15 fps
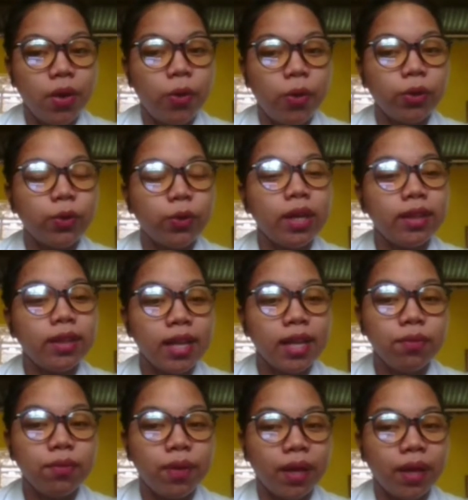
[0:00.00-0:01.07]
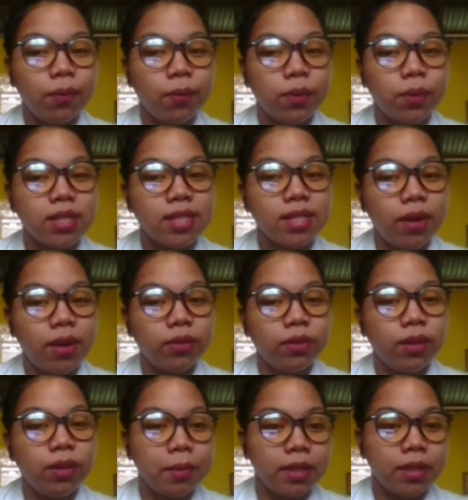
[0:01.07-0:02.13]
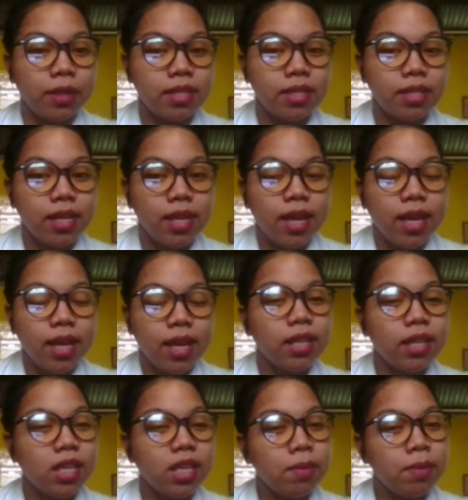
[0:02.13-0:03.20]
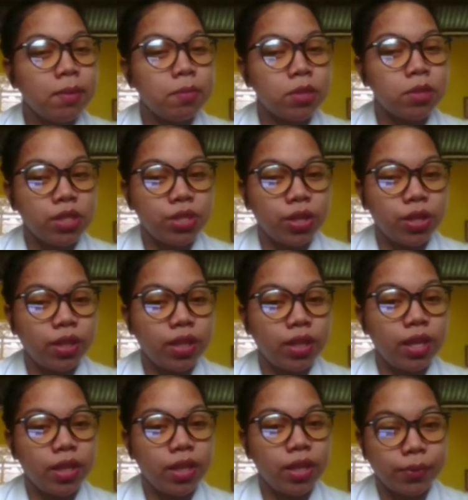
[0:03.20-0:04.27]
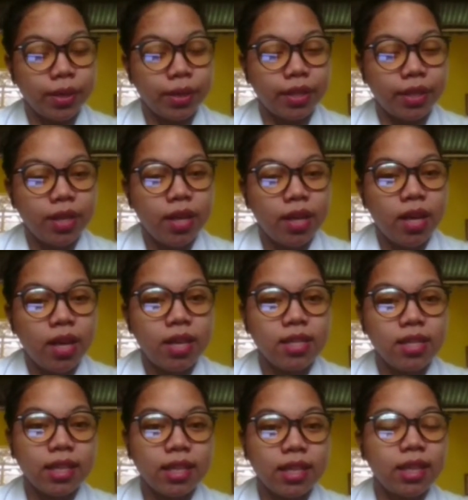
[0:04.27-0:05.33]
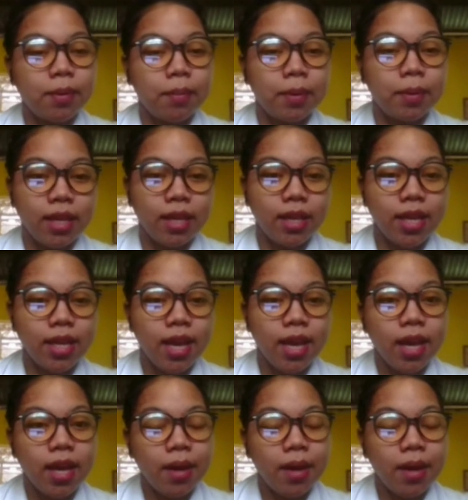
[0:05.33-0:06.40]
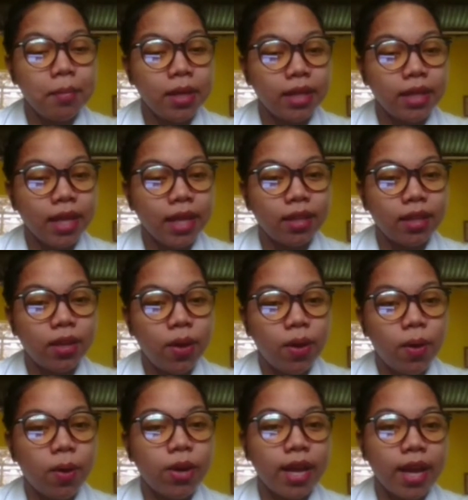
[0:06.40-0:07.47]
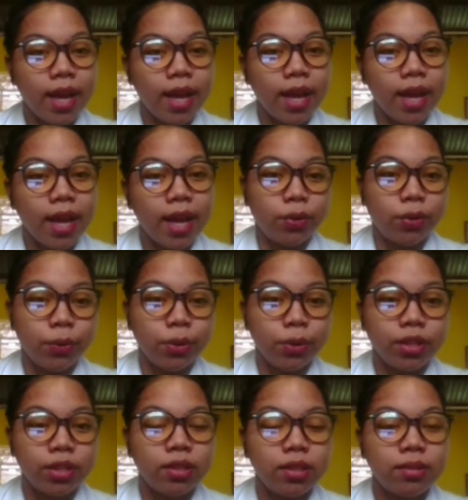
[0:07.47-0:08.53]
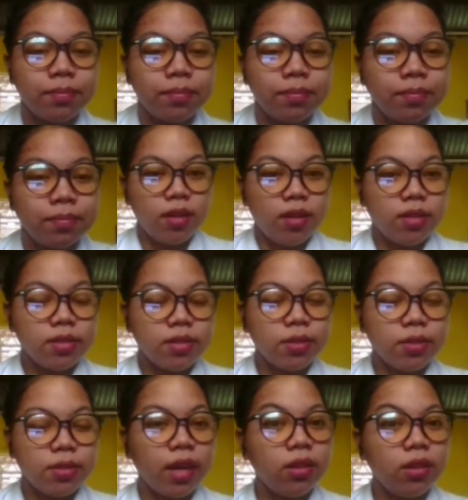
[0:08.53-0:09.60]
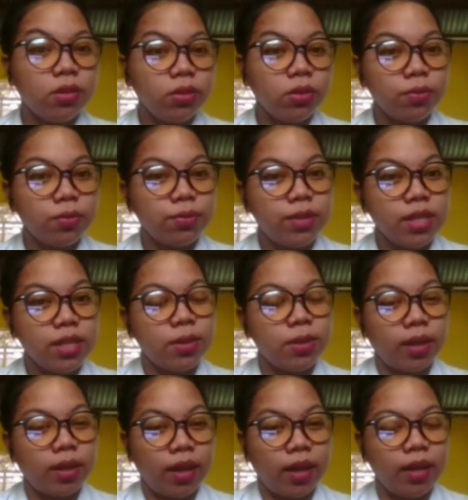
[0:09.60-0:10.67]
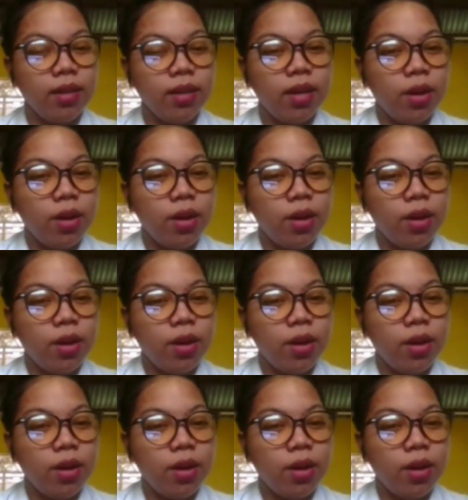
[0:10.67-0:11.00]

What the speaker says: or to identify what sound appears in a given position in a word. Is it in the beginning, middle, or end of the word? So take note of this, okay?